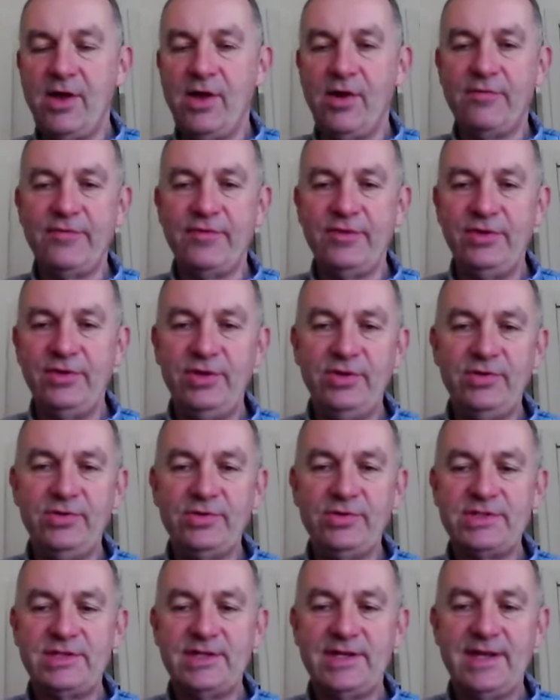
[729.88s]
often
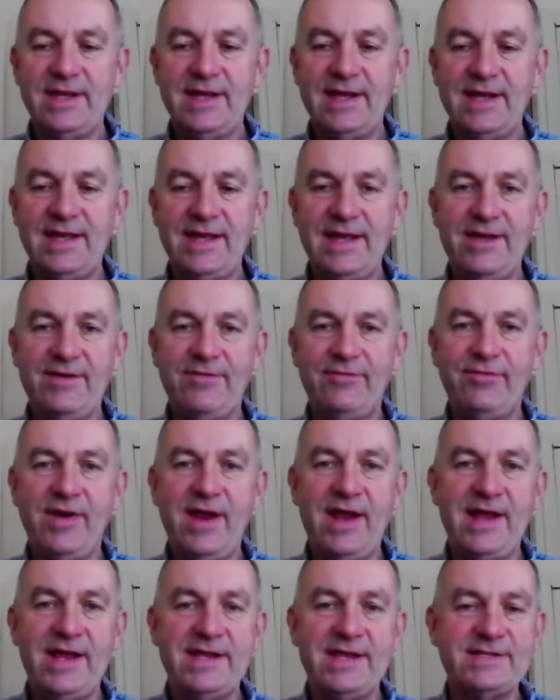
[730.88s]
use a
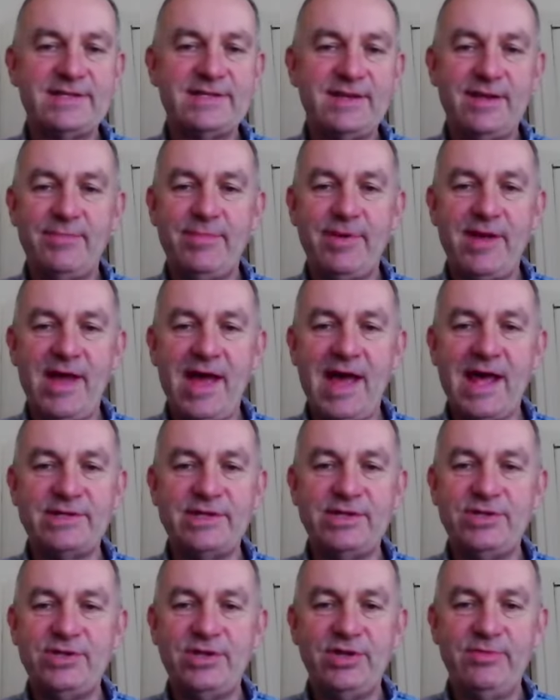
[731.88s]
phrase about
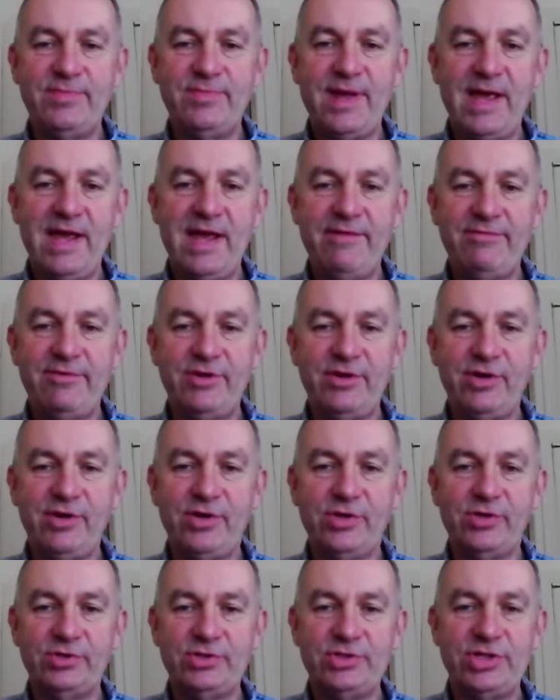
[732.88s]
attitude, behaviour and
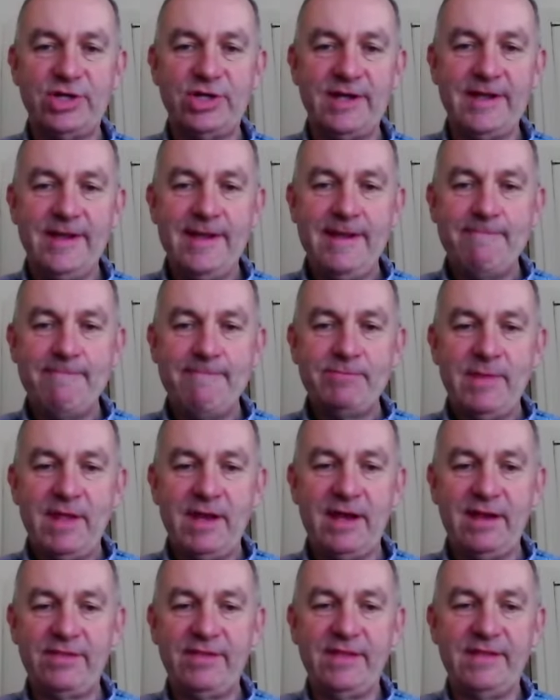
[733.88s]
culture,
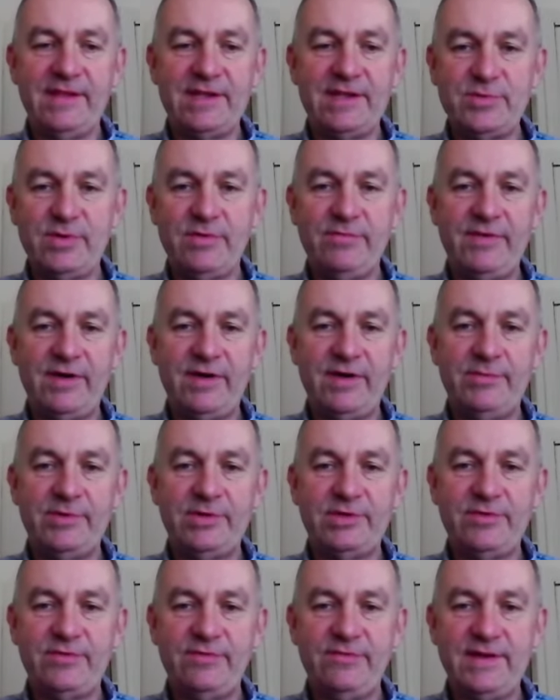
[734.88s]
and I think this one very
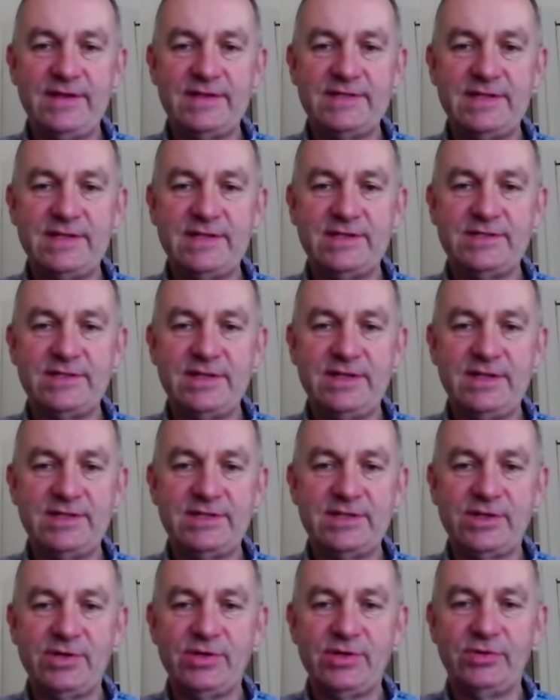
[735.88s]
much fits
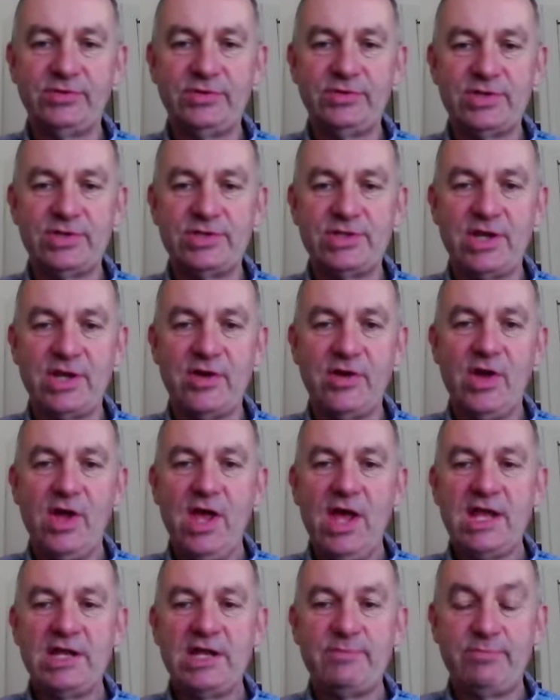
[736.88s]
into culture. So
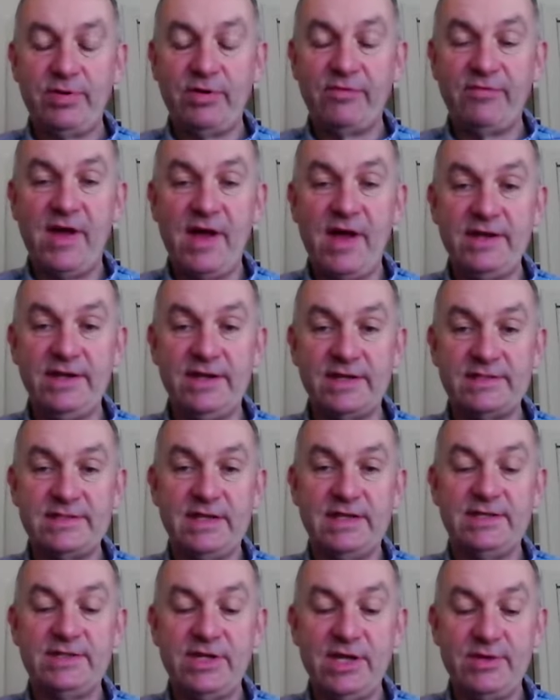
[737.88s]
providers,
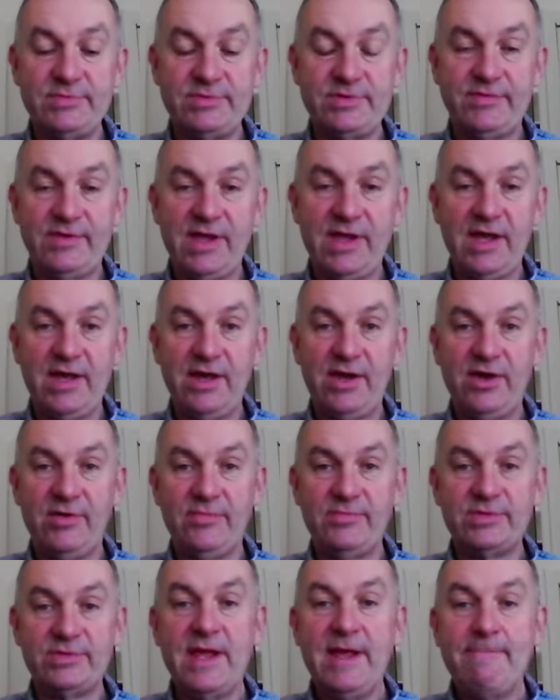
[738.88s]
in terms of care
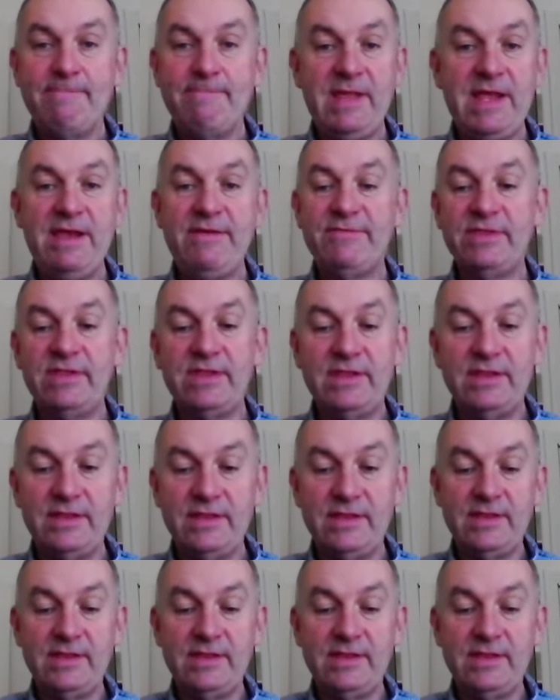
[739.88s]
homes, even